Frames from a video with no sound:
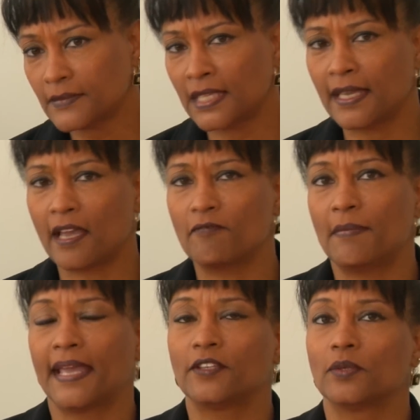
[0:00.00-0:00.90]
They have
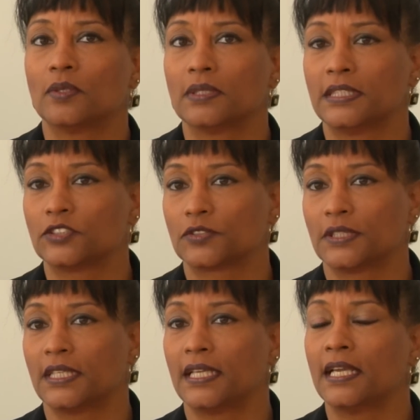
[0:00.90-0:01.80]
manual
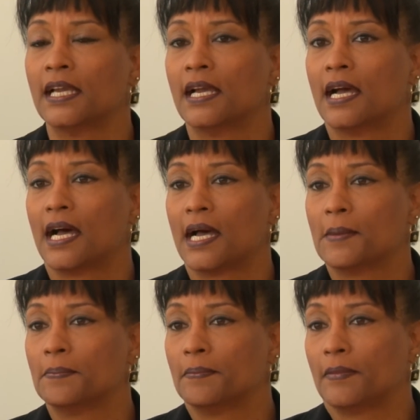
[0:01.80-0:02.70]
entry
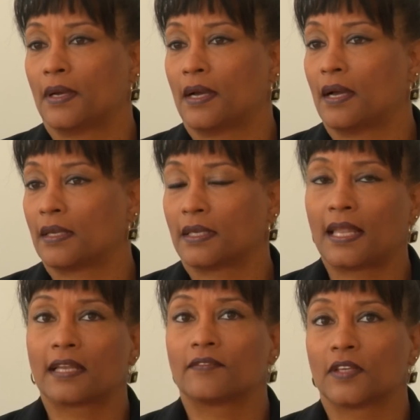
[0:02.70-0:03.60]
on a
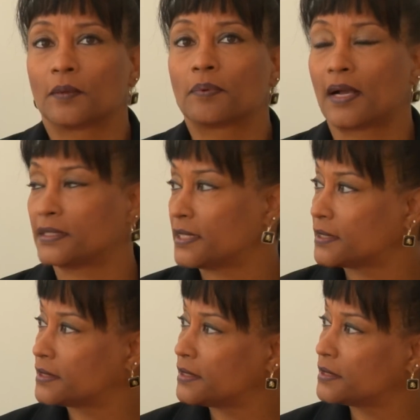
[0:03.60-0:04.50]
lot of their
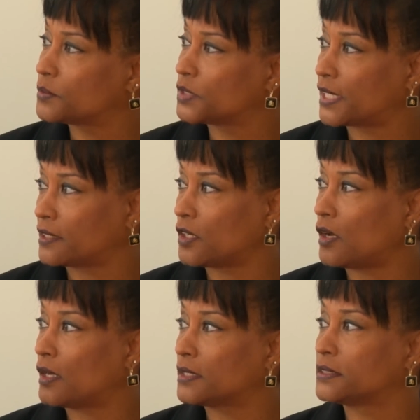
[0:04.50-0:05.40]
processes, which can
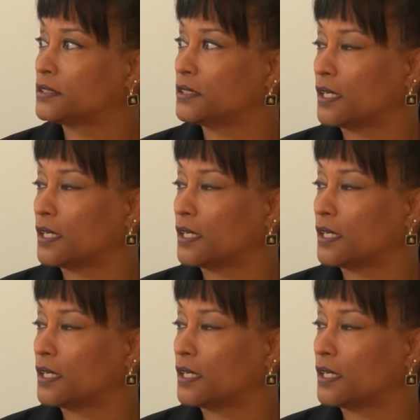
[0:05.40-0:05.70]
cause